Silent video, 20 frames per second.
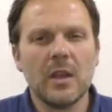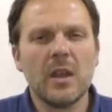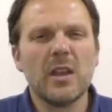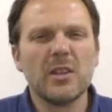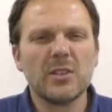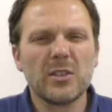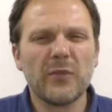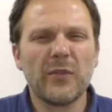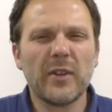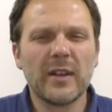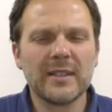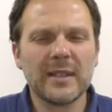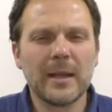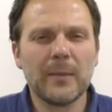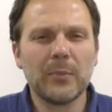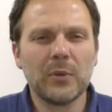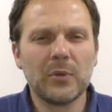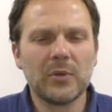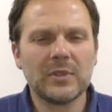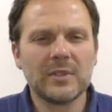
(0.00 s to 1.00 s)
So for
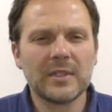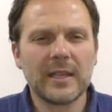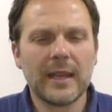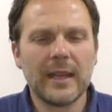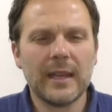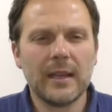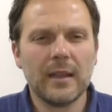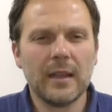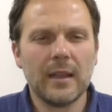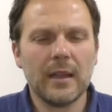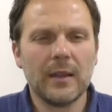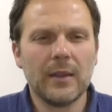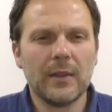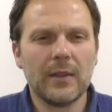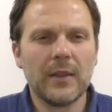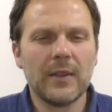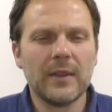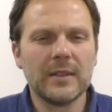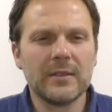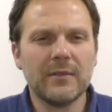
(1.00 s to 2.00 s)
example, saying
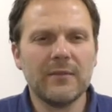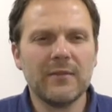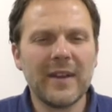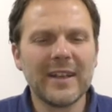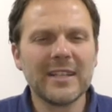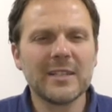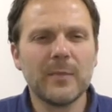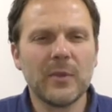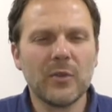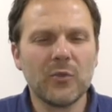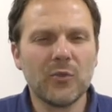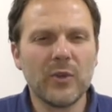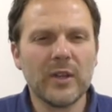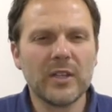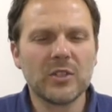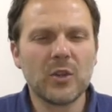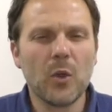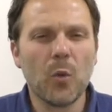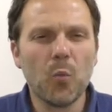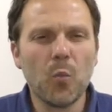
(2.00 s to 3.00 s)
that there's investment
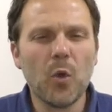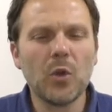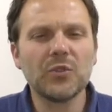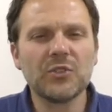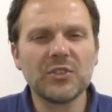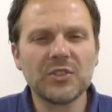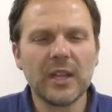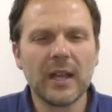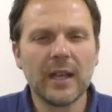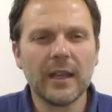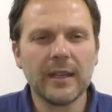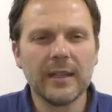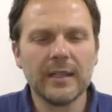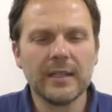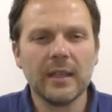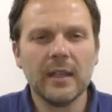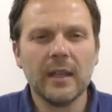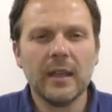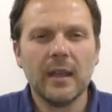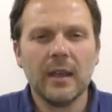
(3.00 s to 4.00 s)
risk on one side
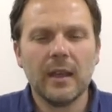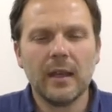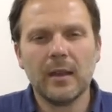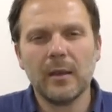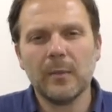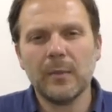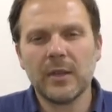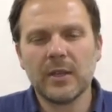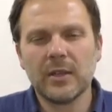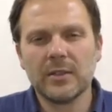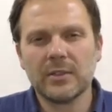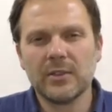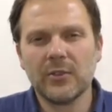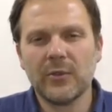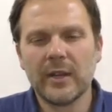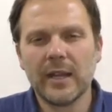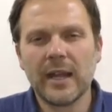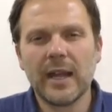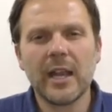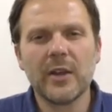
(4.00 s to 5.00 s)
because they're
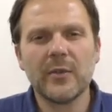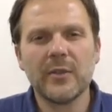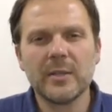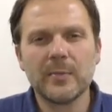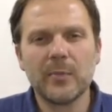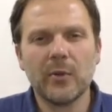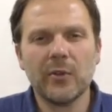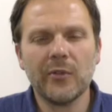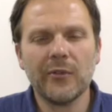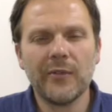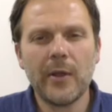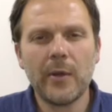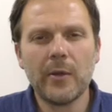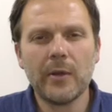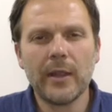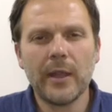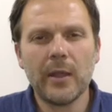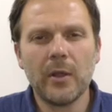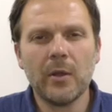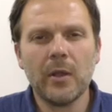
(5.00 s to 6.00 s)
in a high risk
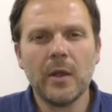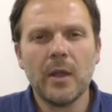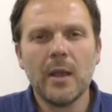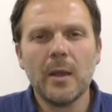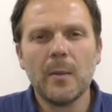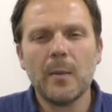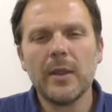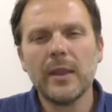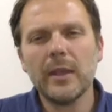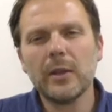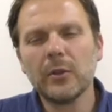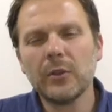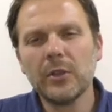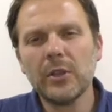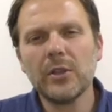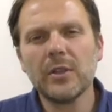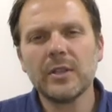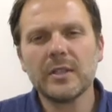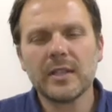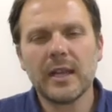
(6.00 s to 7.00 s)
portfolio, but then on the
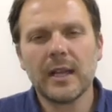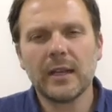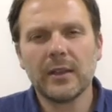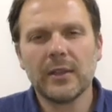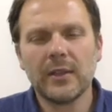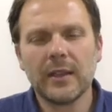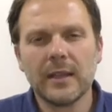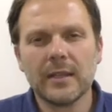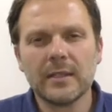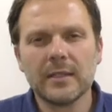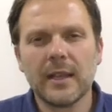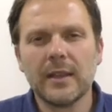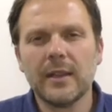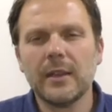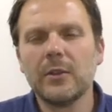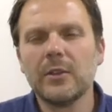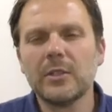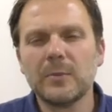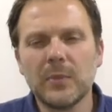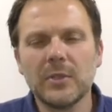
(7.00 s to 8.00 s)
other side of things saying,
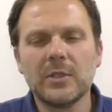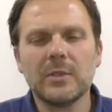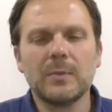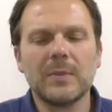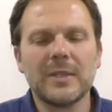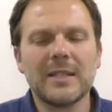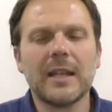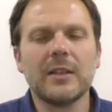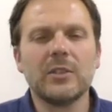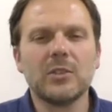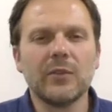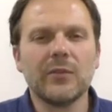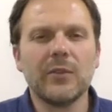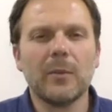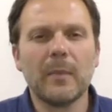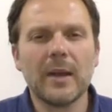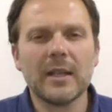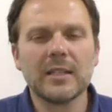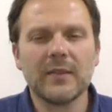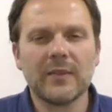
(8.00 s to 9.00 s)
there's potential for
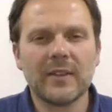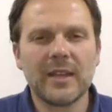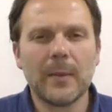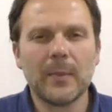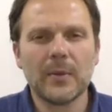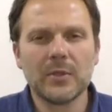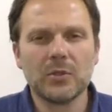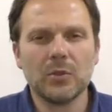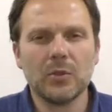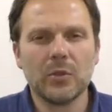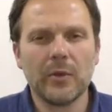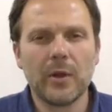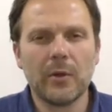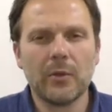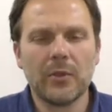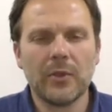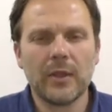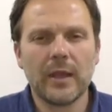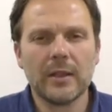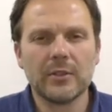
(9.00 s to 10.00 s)
massive capital
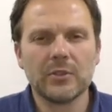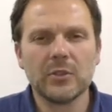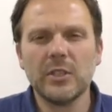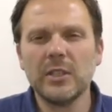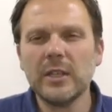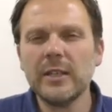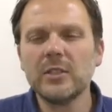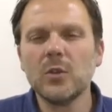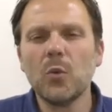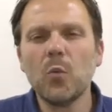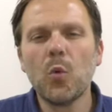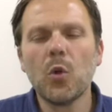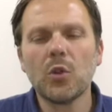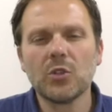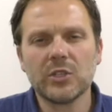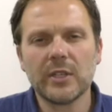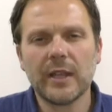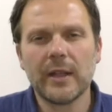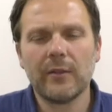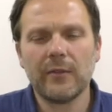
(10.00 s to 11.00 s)
growth there. So you need to
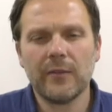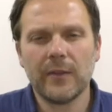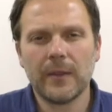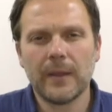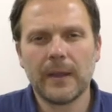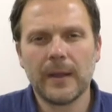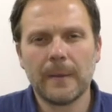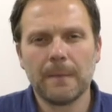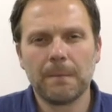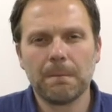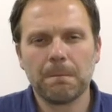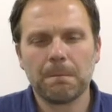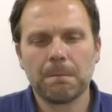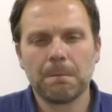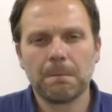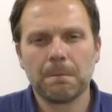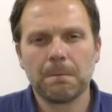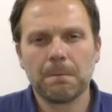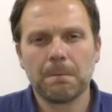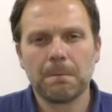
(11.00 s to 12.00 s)
watch out for that.
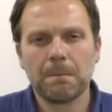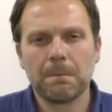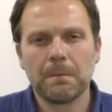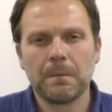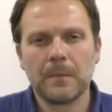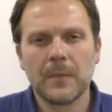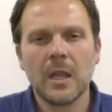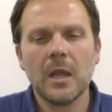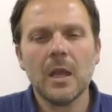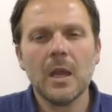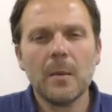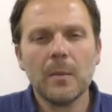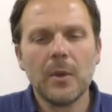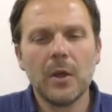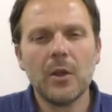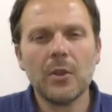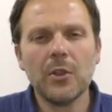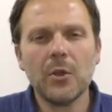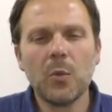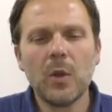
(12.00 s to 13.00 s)
But
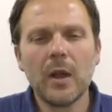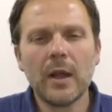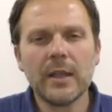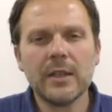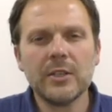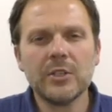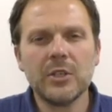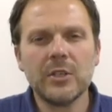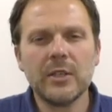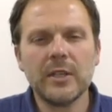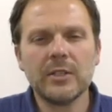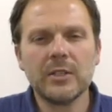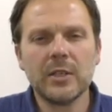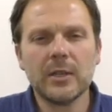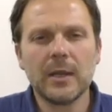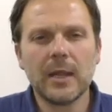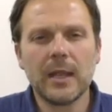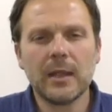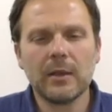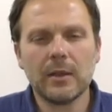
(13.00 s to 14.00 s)
otherwise, you need to
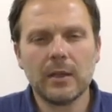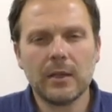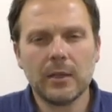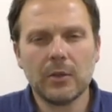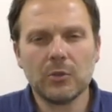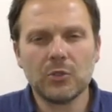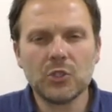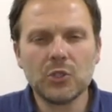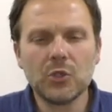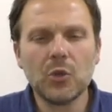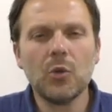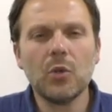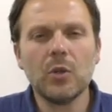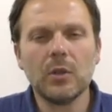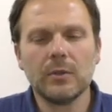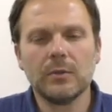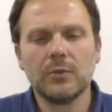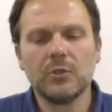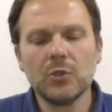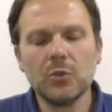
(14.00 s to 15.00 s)
get short,